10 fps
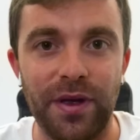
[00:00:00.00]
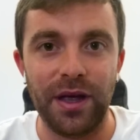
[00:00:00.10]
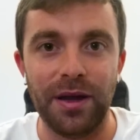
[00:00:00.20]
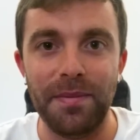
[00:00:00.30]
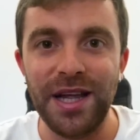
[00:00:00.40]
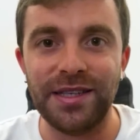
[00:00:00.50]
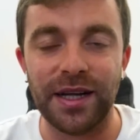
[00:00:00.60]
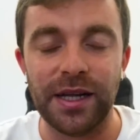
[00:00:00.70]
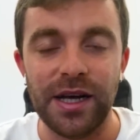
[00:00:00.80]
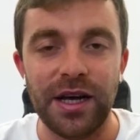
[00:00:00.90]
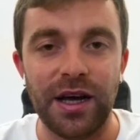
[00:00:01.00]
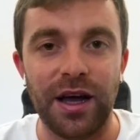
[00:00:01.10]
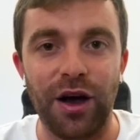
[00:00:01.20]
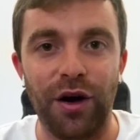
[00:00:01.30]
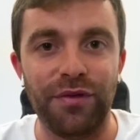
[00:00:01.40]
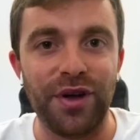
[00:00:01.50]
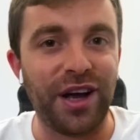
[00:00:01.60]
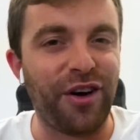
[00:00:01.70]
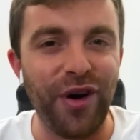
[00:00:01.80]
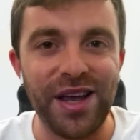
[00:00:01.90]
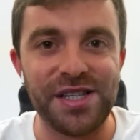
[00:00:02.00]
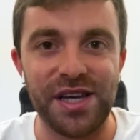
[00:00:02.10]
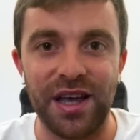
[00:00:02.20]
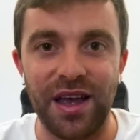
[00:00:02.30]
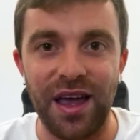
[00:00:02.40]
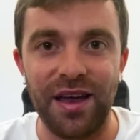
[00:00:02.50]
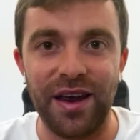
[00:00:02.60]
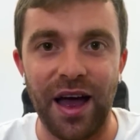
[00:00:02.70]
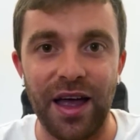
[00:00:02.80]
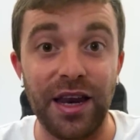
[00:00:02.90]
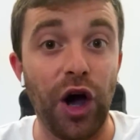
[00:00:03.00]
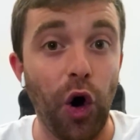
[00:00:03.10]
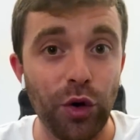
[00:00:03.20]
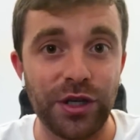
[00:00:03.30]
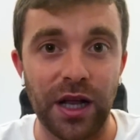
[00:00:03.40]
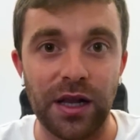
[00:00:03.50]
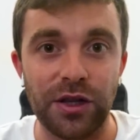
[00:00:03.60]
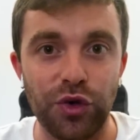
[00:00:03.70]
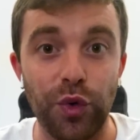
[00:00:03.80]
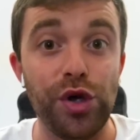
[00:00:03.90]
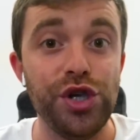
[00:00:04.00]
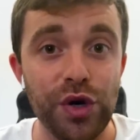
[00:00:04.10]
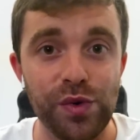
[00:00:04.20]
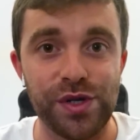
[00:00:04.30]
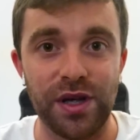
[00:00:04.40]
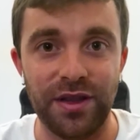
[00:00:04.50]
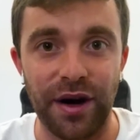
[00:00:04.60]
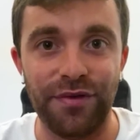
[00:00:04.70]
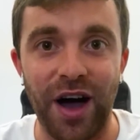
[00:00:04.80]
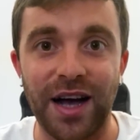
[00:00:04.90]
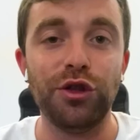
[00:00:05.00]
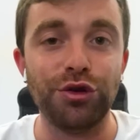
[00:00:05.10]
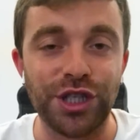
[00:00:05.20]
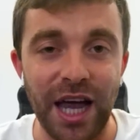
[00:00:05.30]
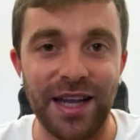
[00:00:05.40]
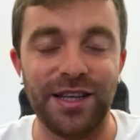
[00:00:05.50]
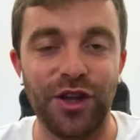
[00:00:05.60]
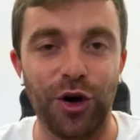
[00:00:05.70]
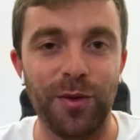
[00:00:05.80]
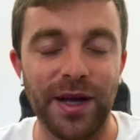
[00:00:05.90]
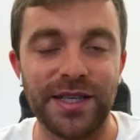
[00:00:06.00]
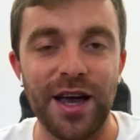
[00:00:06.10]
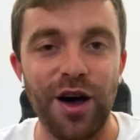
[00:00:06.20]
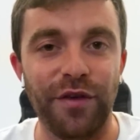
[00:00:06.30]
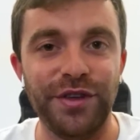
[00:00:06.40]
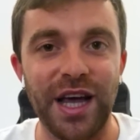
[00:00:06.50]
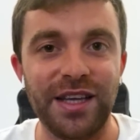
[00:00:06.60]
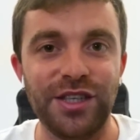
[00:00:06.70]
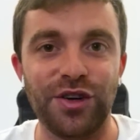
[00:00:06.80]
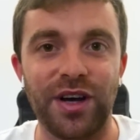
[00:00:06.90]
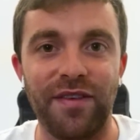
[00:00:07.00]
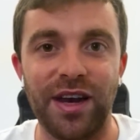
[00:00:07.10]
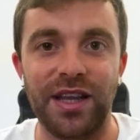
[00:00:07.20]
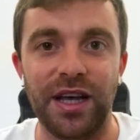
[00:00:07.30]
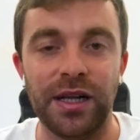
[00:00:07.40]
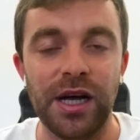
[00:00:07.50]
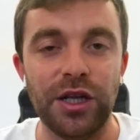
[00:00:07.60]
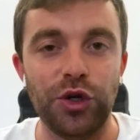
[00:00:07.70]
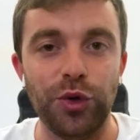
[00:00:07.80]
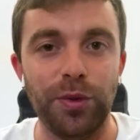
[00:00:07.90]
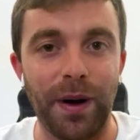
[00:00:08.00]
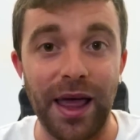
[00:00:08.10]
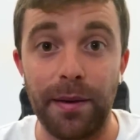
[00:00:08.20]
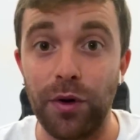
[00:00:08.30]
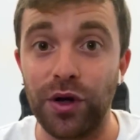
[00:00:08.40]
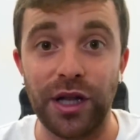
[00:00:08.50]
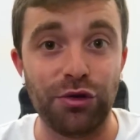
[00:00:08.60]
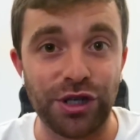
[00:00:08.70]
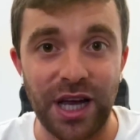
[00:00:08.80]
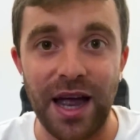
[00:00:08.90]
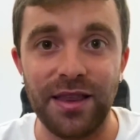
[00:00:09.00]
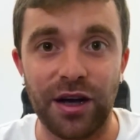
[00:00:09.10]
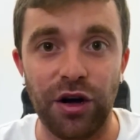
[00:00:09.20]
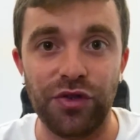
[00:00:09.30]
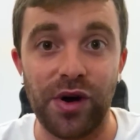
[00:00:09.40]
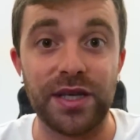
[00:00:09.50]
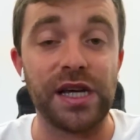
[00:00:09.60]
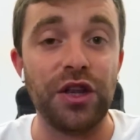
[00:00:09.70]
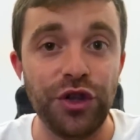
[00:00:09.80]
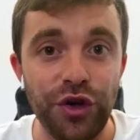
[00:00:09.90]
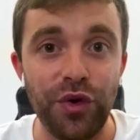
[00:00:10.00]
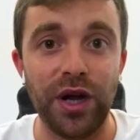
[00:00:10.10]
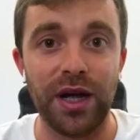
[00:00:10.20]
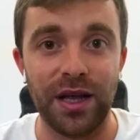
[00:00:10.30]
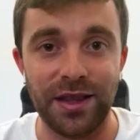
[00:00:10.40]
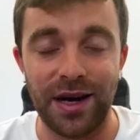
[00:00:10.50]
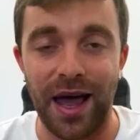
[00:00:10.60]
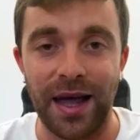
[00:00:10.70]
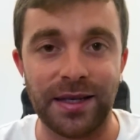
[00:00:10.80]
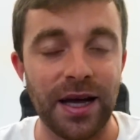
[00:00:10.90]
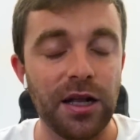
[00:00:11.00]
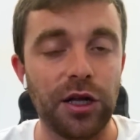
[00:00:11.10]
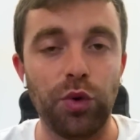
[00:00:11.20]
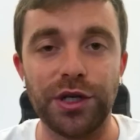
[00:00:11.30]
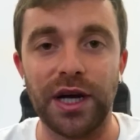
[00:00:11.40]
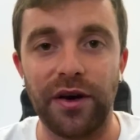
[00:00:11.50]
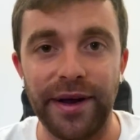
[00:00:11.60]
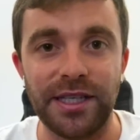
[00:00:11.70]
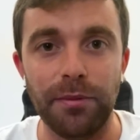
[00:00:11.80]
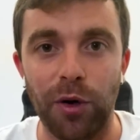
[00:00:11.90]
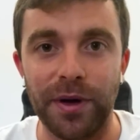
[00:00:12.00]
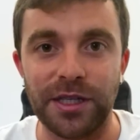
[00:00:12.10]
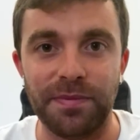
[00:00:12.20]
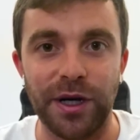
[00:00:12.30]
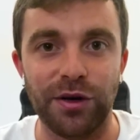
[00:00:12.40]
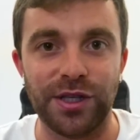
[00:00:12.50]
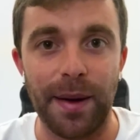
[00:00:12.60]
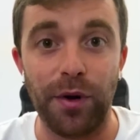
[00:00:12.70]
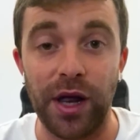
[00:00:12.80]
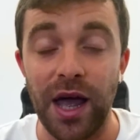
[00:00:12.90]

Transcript: in the middle uh, of a crazy area in a hotel to use their fax to send the documents of the Edinson Cavani deal to Palermo and to sign the contracts during the night. That was a crazy moment because Napoli